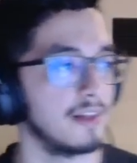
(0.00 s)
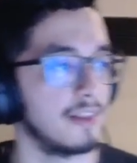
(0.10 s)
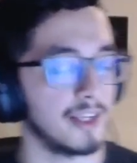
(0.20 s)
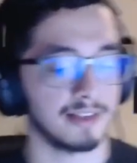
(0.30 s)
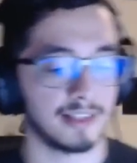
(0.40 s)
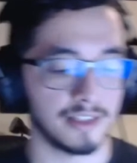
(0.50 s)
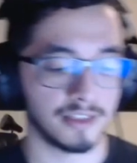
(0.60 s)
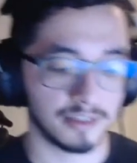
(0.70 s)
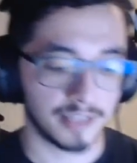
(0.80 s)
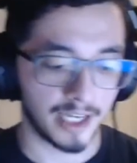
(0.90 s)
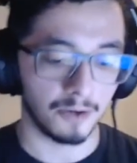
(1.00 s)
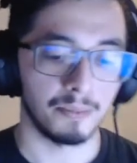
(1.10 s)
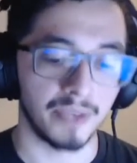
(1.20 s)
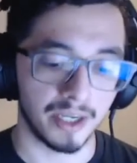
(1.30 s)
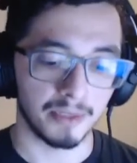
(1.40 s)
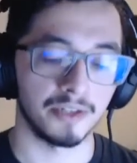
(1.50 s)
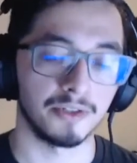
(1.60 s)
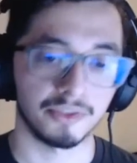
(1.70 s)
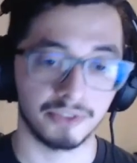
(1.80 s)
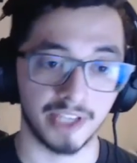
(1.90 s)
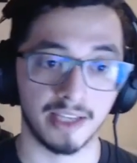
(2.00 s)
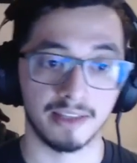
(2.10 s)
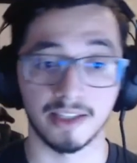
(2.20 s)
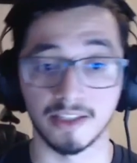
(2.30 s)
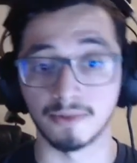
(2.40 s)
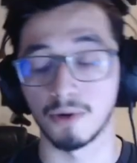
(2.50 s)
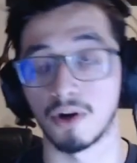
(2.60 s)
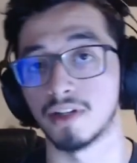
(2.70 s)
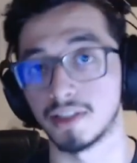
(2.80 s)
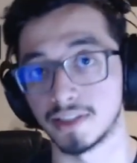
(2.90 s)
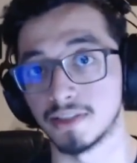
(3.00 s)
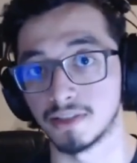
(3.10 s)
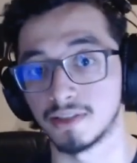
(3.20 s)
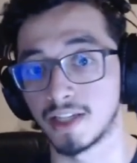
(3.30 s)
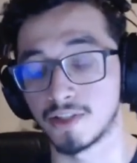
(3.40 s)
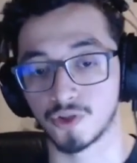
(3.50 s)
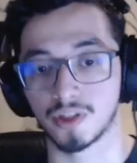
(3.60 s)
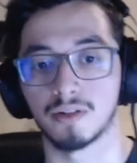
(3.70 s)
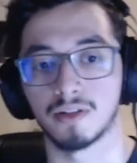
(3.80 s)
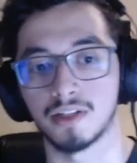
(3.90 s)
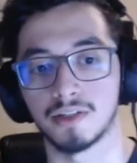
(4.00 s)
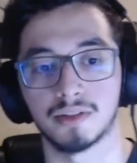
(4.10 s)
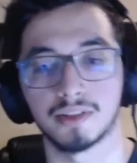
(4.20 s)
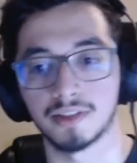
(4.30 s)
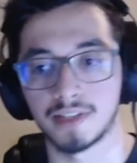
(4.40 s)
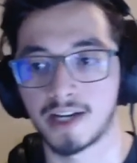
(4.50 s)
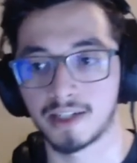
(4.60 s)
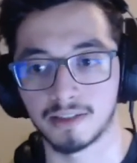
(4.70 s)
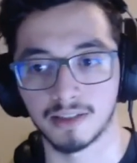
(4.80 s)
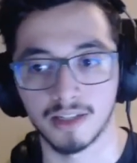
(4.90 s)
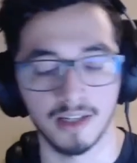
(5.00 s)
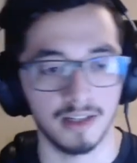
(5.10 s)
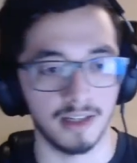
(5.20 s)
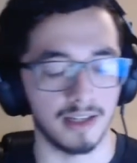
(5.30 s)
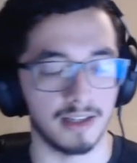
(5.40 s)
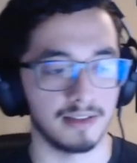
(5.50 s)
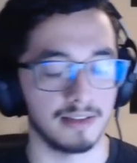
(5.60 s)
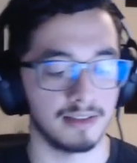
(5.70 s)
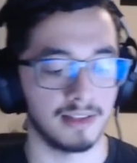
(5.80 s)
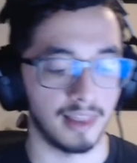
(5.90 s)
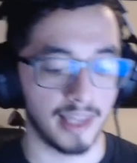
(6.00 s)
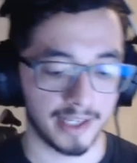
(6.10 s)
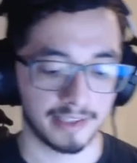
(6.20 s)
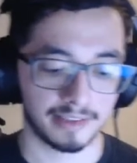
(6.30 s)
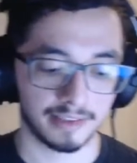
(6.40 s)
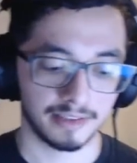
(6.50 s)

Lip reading: Things that just help them understand that you are a good engineer and you're a good hire. And the less